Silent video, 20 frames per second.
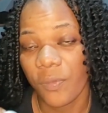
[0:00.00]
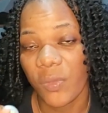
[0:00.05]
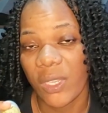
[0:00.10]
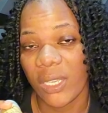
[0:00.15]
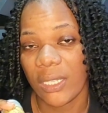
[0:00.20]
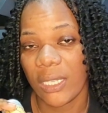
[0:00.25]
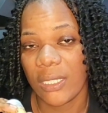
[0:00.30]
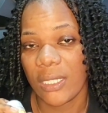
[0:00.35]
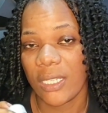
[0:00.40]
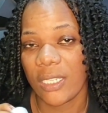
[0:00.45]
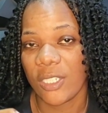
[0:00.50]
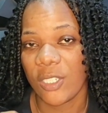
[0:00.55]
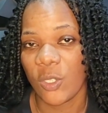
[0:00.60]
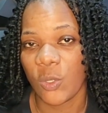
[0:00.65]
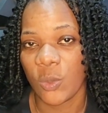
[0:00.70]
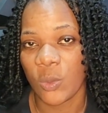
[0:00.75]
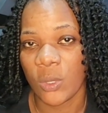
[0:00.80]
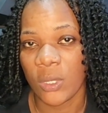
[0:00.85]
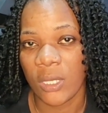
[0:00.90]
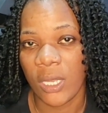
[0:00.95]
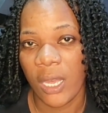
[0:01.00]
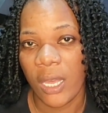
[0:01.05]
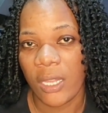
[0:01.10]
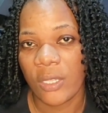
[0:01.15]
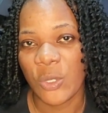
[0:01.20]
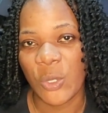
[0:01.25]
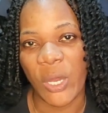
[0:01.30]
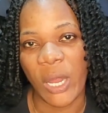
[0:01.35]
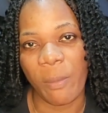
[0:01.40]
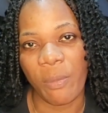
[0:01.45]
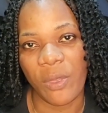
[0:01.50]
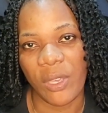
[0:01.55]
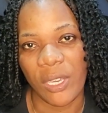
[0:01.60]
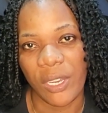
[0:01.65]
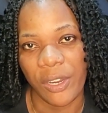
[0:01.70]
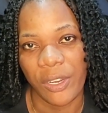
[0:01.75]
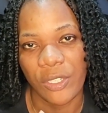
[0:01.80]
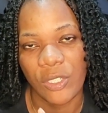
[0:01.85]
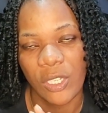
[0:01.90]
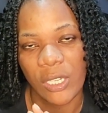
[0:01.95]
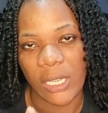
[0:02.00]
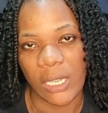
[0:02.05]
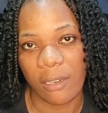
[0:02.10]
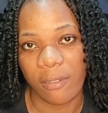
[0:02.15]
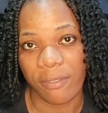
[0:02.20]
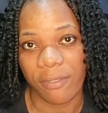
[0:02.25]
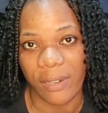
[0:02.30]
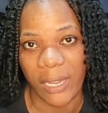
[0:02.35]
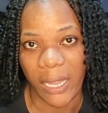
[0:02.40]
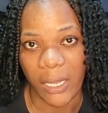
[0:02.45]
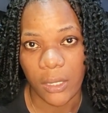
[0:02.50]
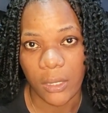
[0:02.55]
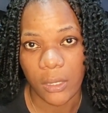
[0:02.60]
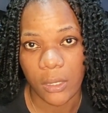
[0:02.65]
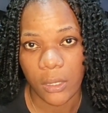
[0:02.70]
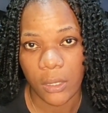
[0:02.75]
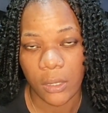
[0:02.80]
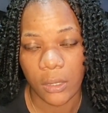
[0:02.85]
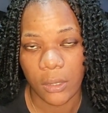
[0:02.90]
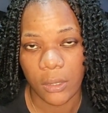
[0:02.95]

This is used to help the hair to lay flat